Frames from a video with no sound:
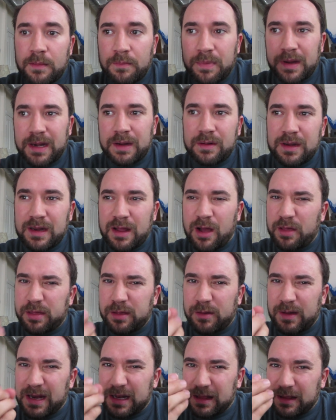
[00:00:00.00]
but it
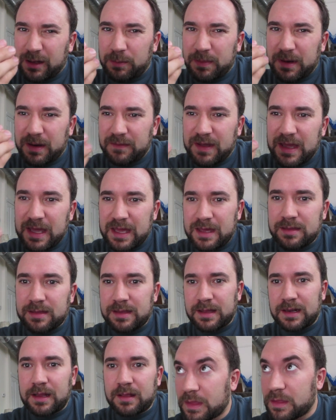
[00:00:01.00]
also had a little bit of a
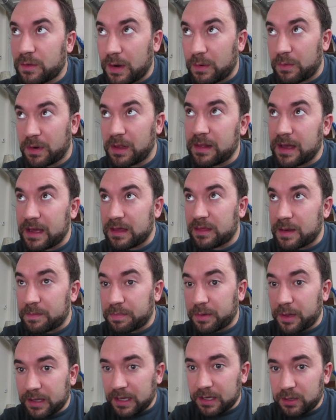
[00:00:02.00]
hiss in it. So I realized
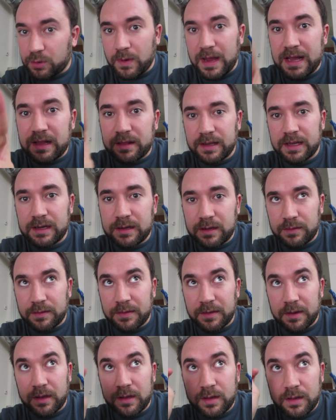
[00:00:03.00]
that plugging directly into
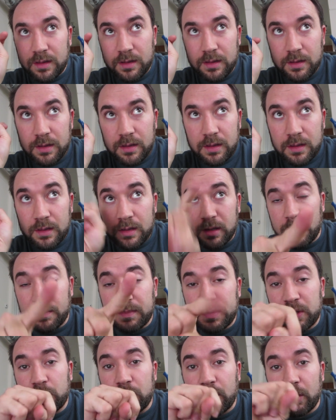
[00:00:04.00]
the
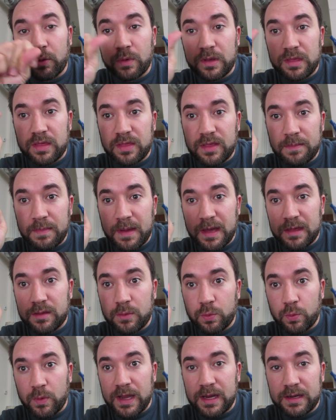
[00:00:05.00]
computer was the
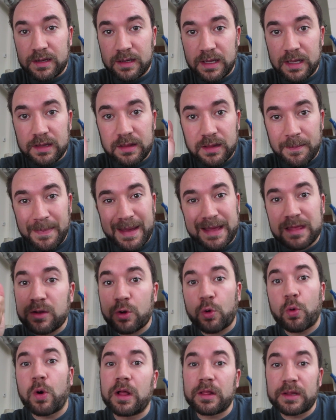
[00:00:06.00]
best way to get the
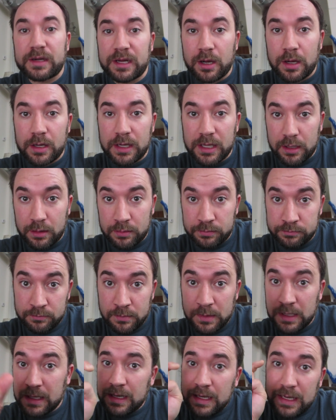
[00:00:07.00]
best quality audio.
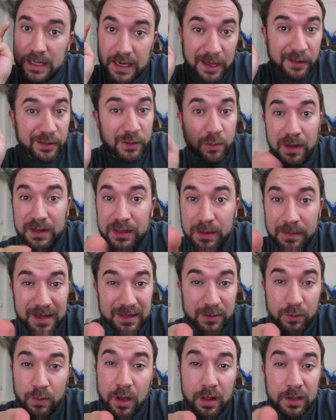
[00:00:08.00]
And I only want the
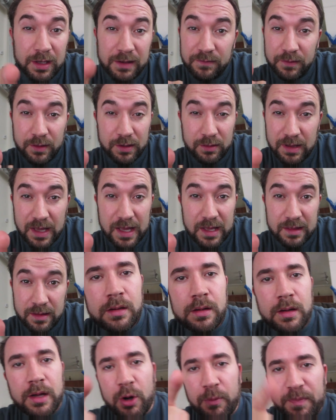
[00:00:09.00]
best quality for you
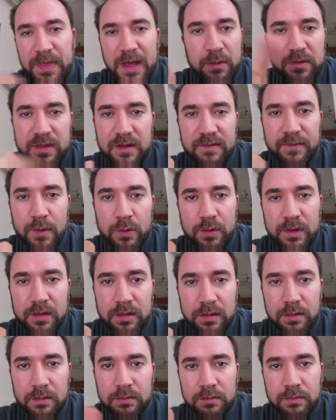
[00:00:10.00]
guys. I hope that was in
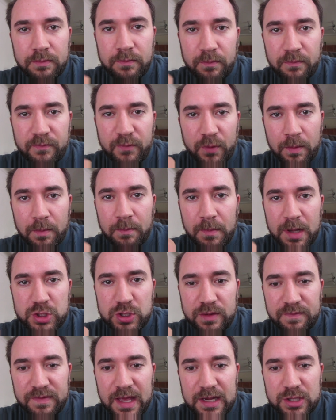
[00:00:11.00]
focus for
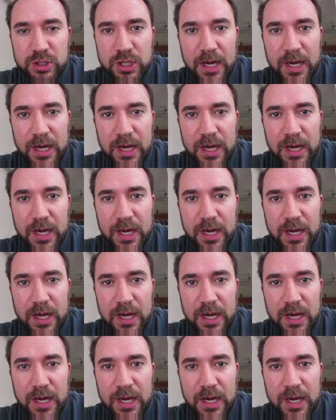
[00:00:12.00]
much of that